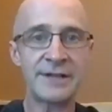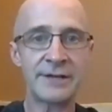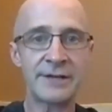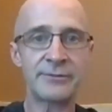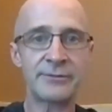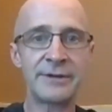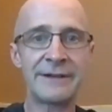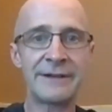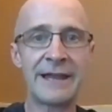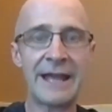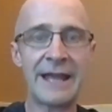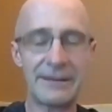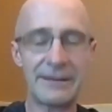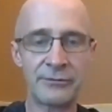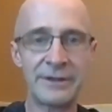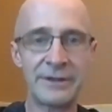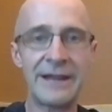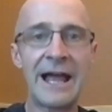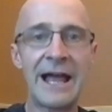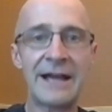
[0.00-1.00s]

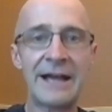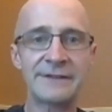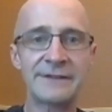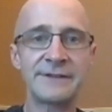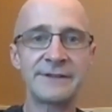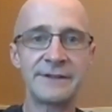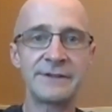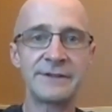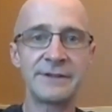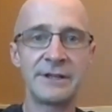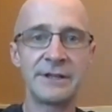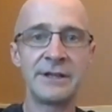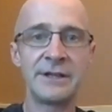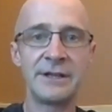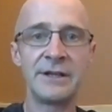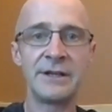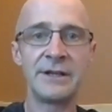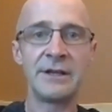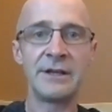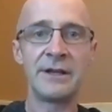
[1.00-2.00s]
relaxes.
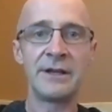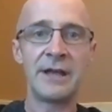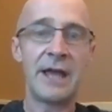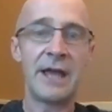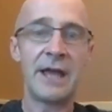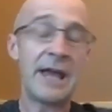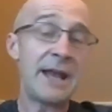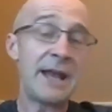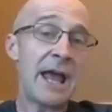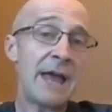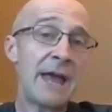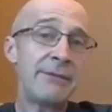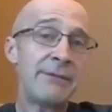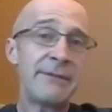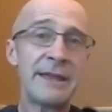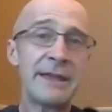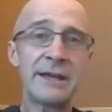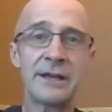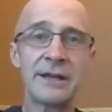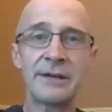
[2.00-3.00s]
And I
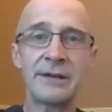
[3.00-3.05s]
think